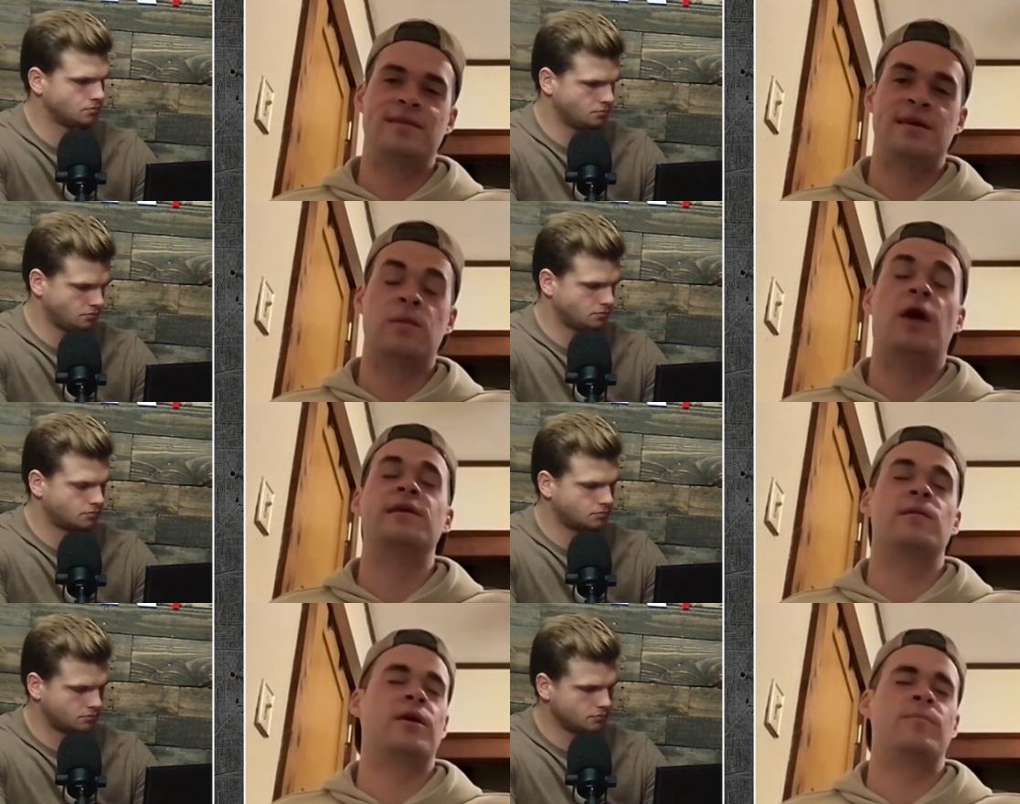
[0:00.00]
Speaker 1: Yeah,
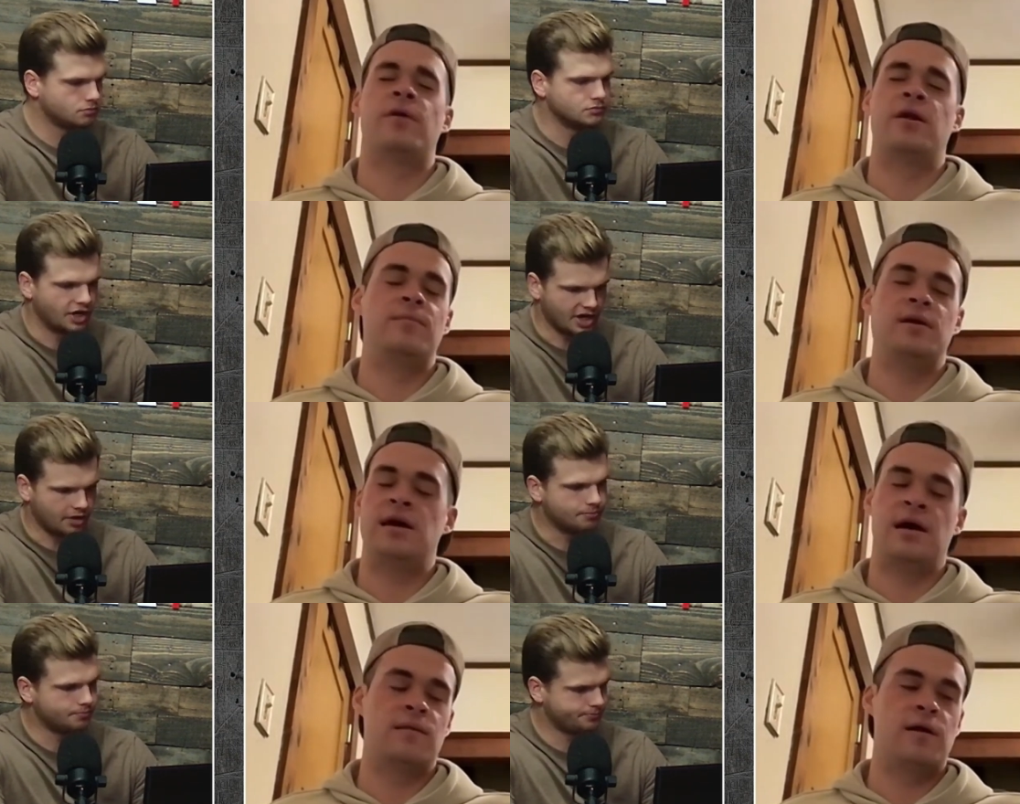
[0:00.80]
London Leno. Pardon me. Go.
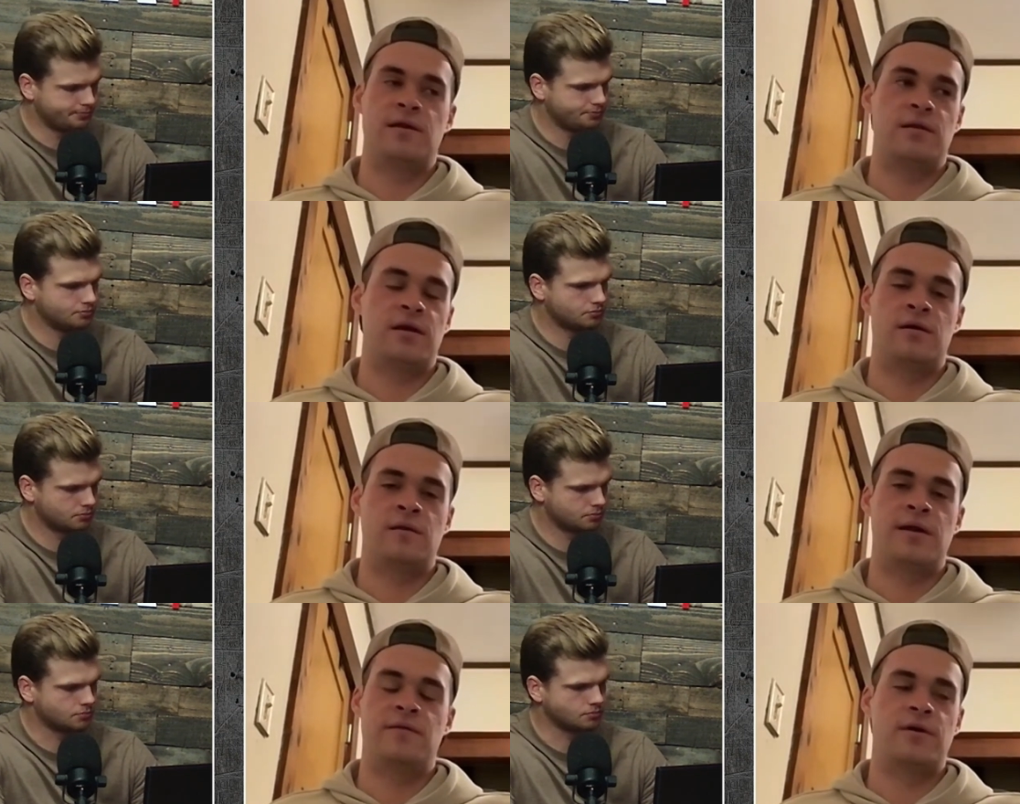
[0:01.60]
Yeah,
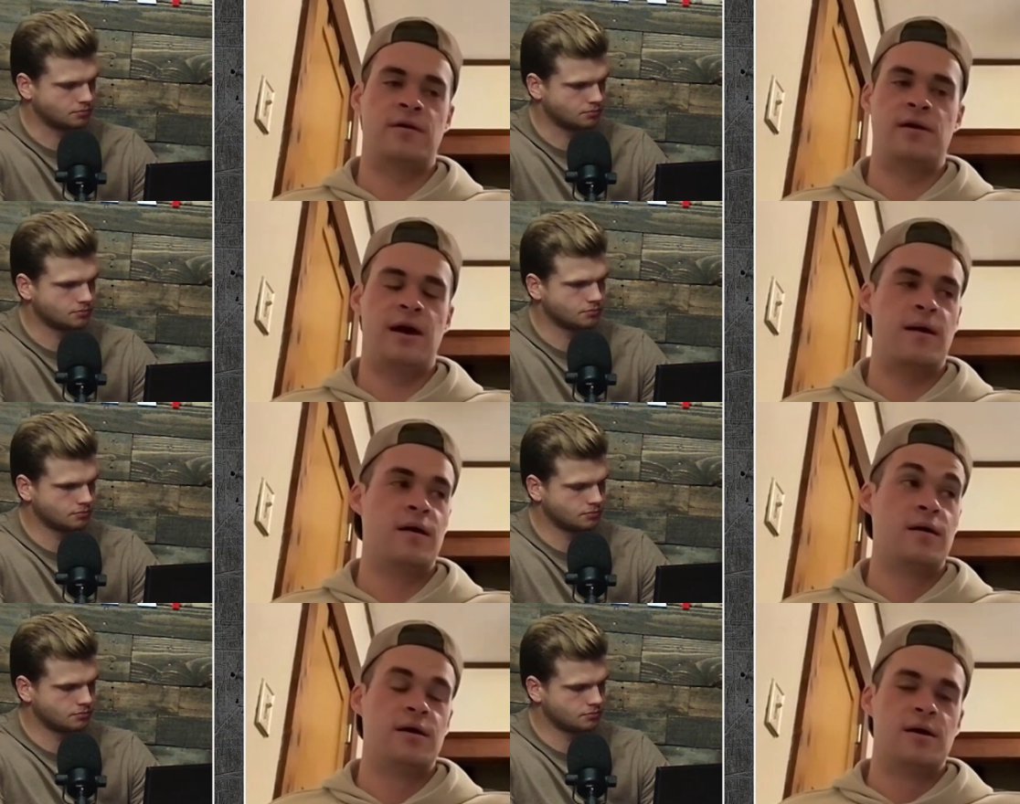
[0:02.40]
London Leno. Yeah,
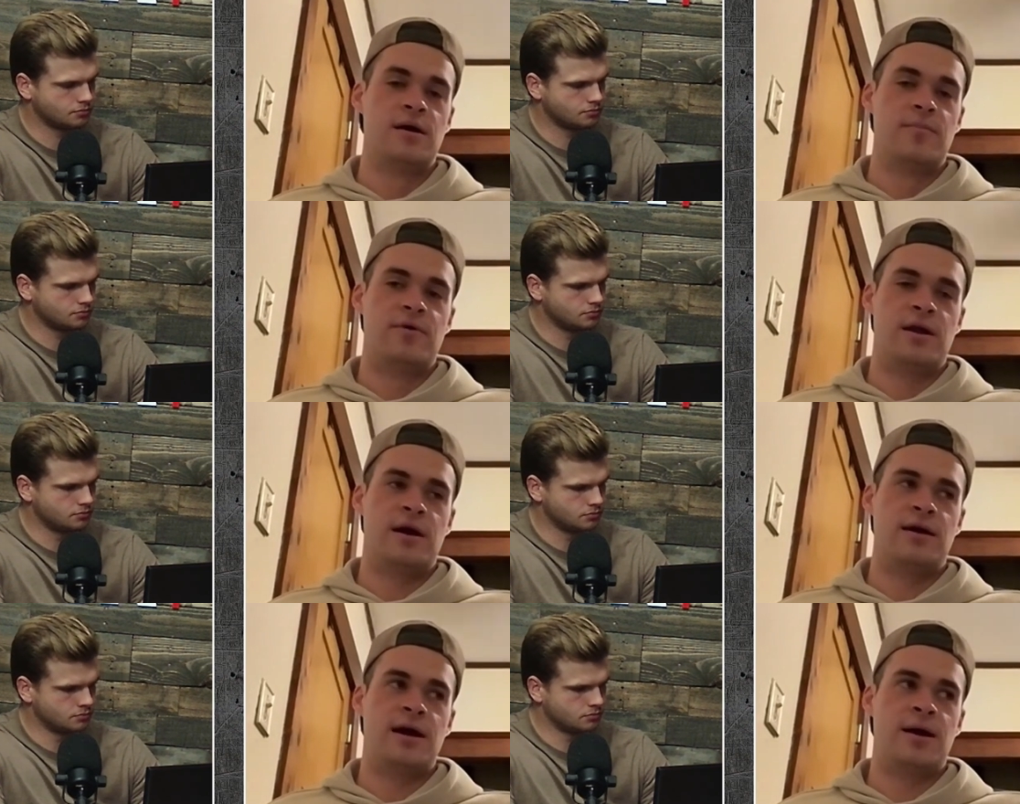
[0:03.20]
but
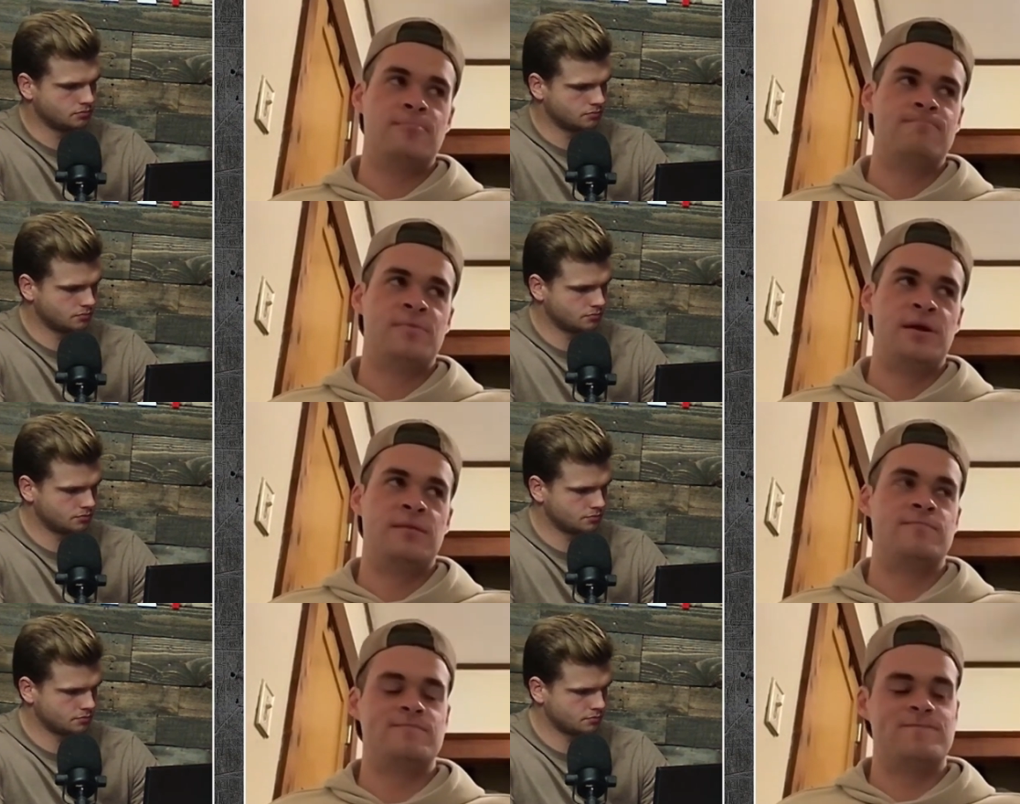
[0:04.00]
uh, yeah, I mean,
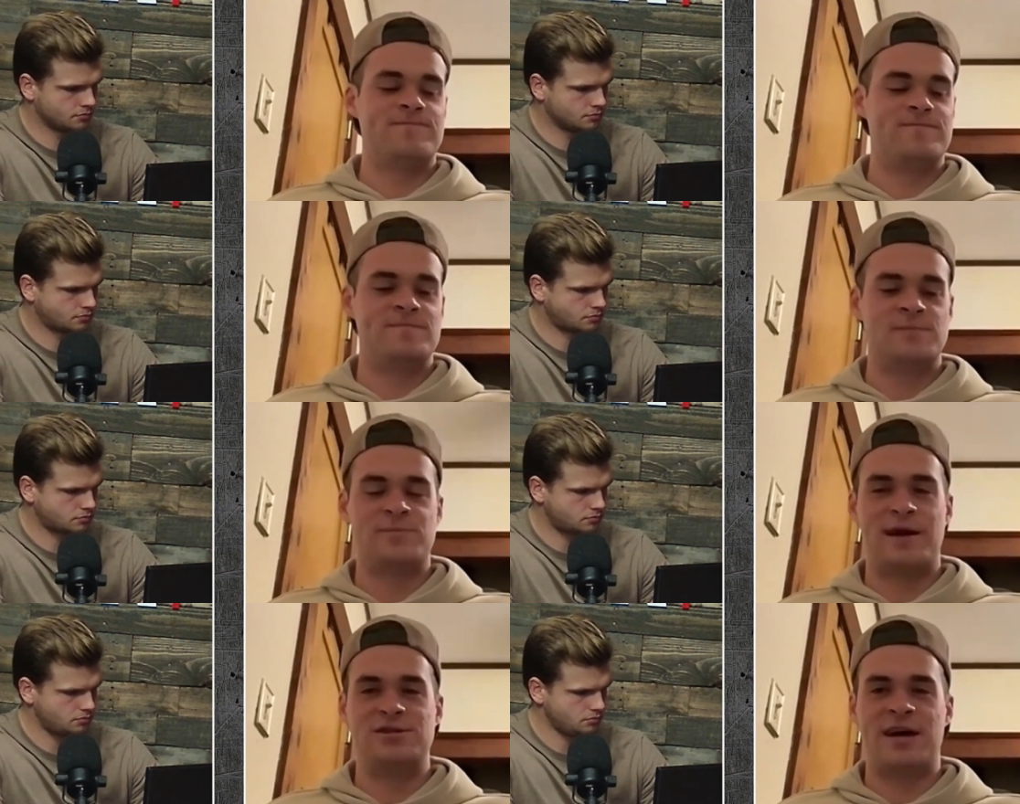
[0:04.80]
it's
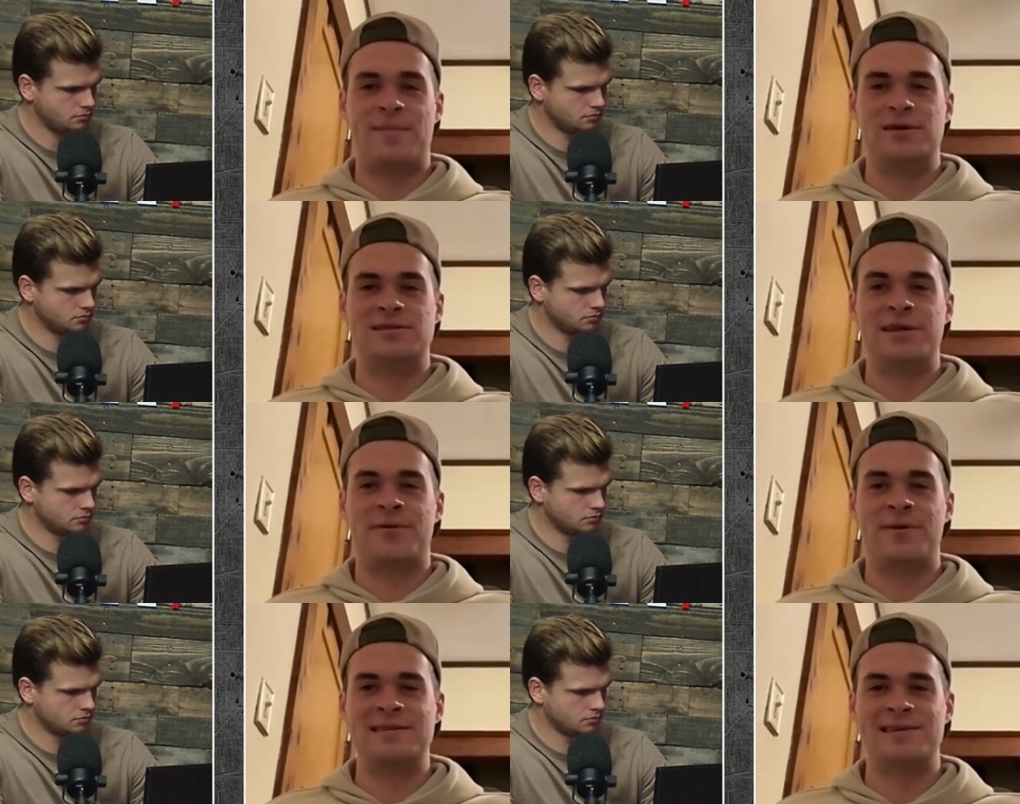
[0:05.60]
my job as a D
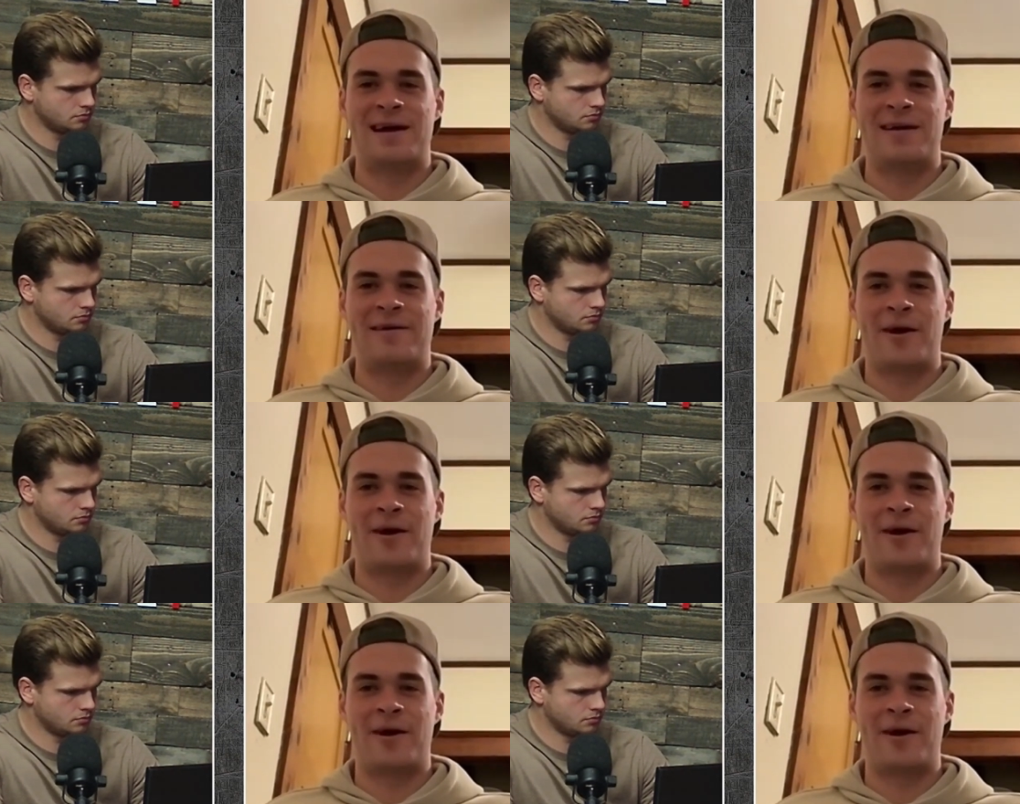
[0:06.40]
three insider to